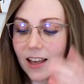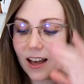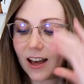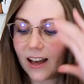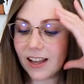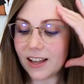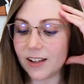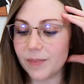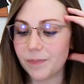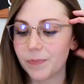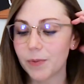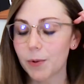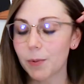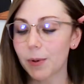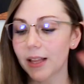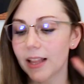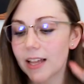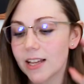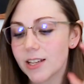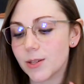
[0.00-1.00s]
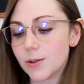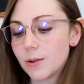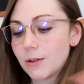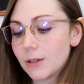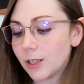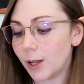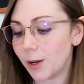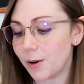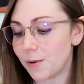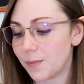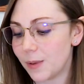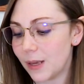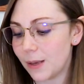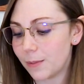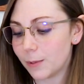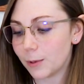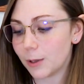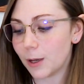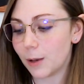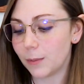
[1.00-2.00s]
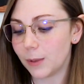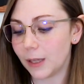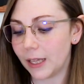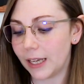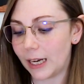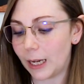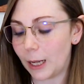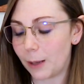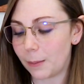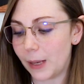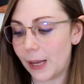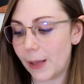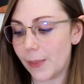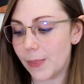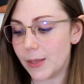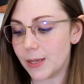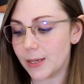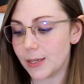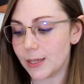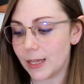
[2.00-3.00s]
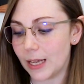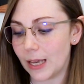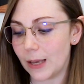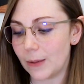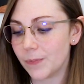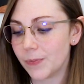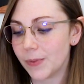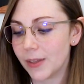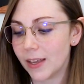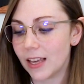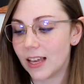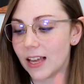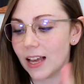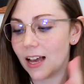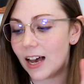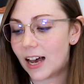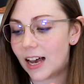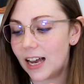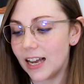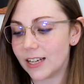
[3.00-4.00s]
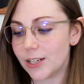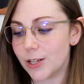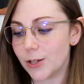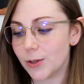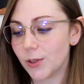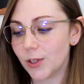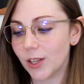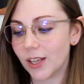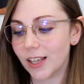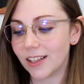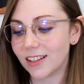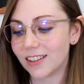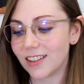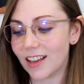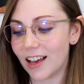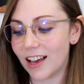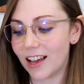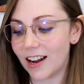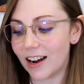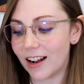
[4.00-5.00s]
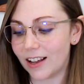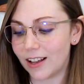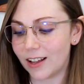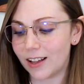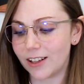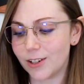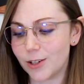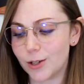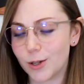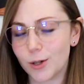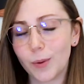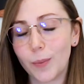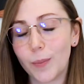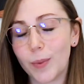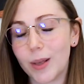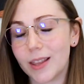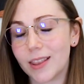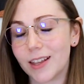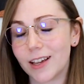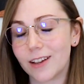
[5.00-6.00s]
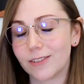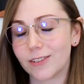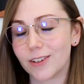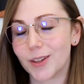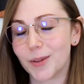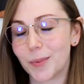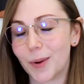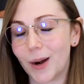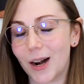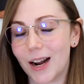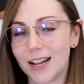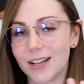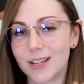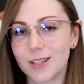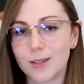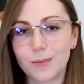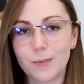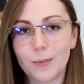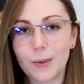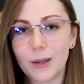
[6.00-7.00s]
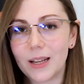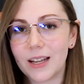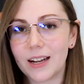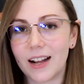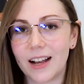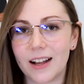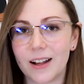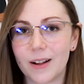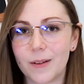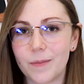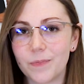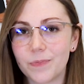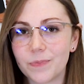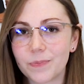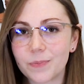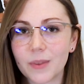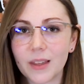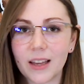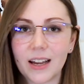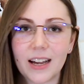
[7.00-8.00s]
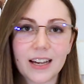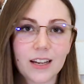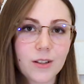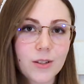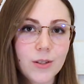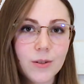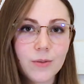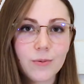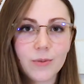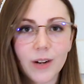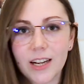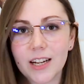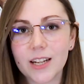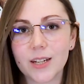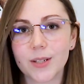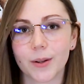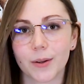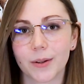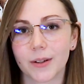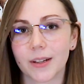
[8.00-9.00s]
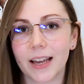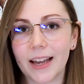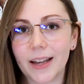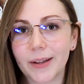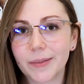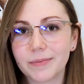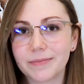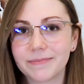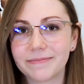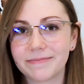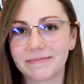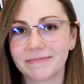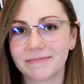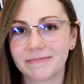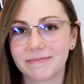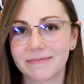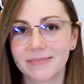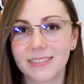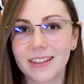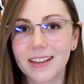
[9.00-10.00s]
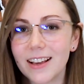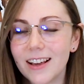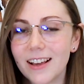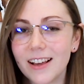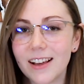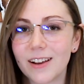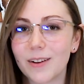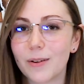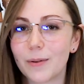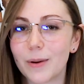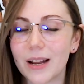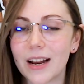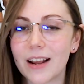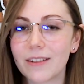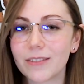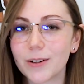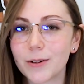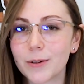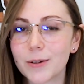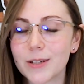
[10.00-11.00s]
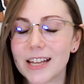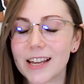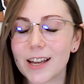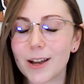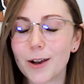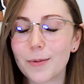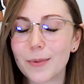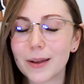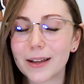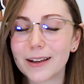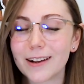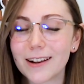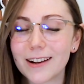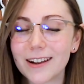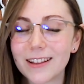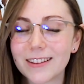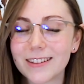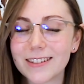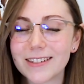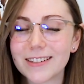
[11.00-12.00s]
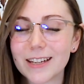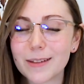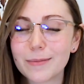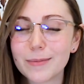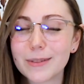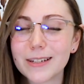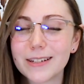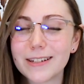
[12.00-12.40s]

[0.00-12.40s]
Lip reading: While I saw a lot of people complaining about the seam, I do think that it shouldn't be there for the price, but I also really don't care. When everyone was saying, oh my god, this seam's a